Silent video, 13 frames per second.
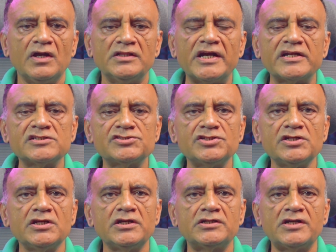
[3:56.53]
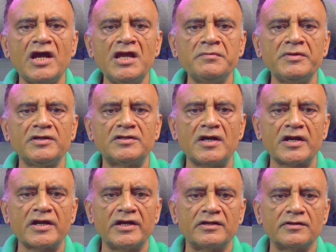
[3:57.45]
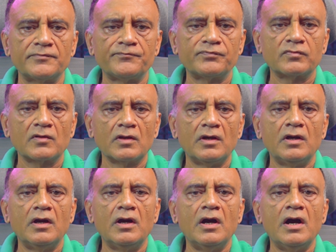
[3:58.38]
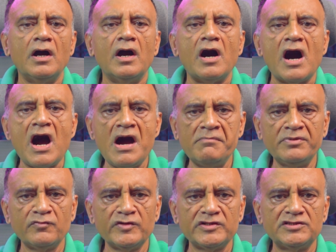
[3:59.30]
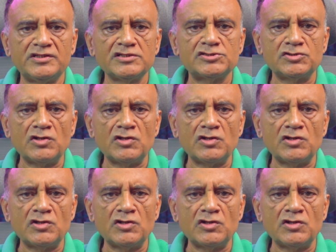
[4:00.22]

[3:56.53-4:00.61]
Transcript: that is the time in target. Armed with this